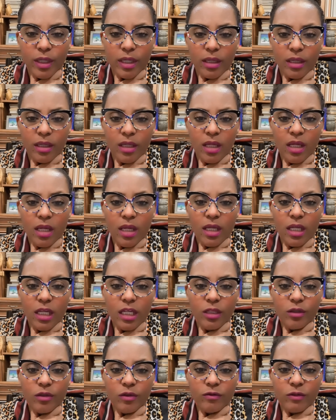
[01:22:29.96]
Yeah.
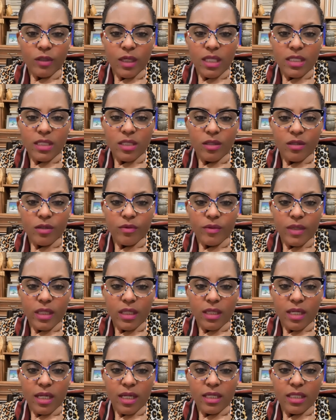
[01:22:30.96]
In Ndlovukazi are the
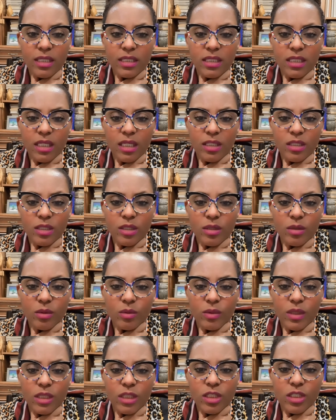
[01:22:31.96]
real
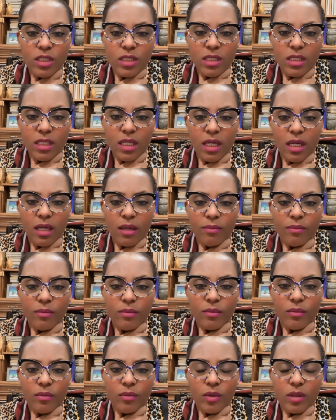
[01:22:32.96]
architects. We just
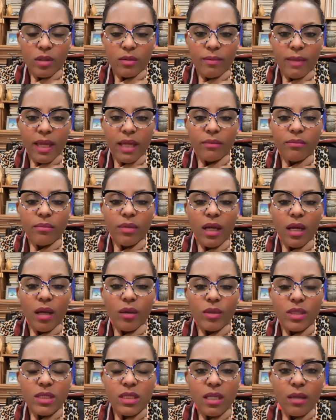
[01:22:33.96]
come with
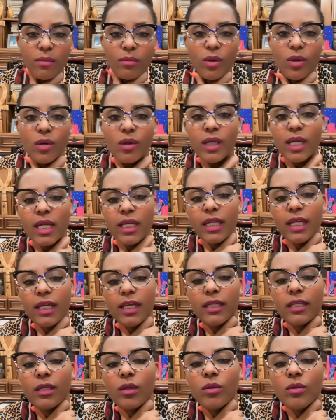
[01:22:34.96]
manpower.
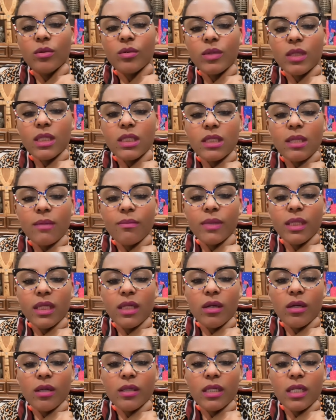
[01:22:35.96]
Oh, there's
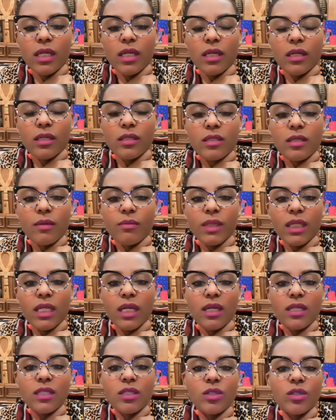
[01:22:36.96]
somebody on here.
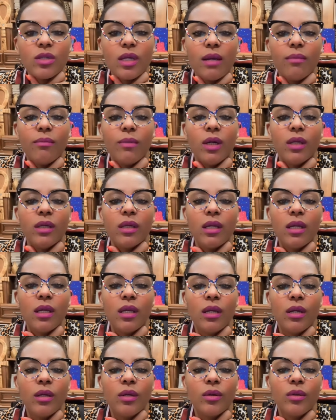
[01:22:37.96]
Somebody asked to come on.
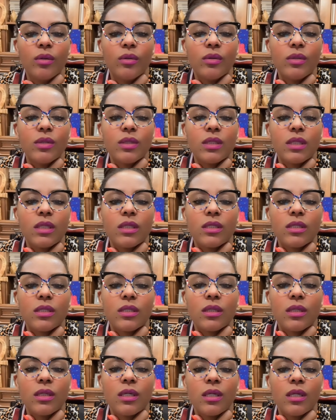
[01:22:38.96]
Who is
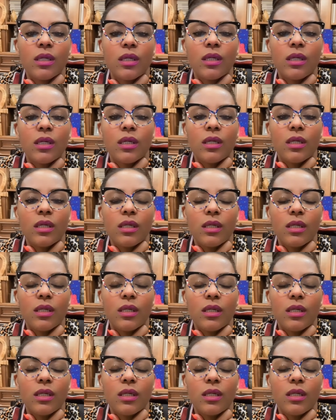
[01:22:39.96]
this? No
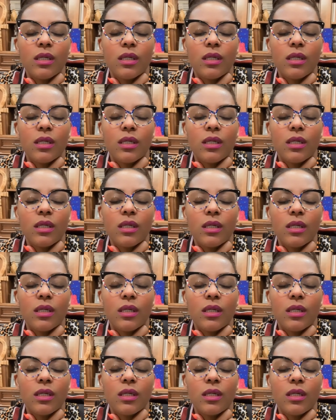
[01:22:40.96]
request, guys.
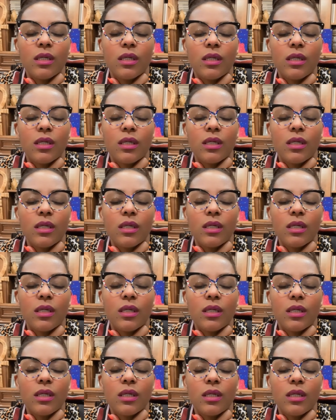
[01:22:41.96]
So I'll stay on
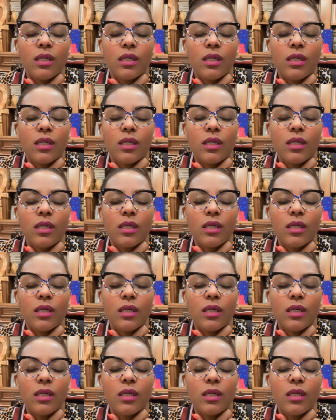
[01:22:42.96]
for a little longer.
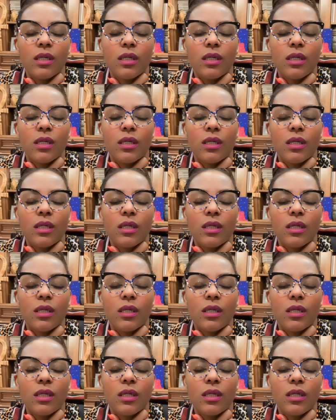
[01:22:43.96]
Let's talk.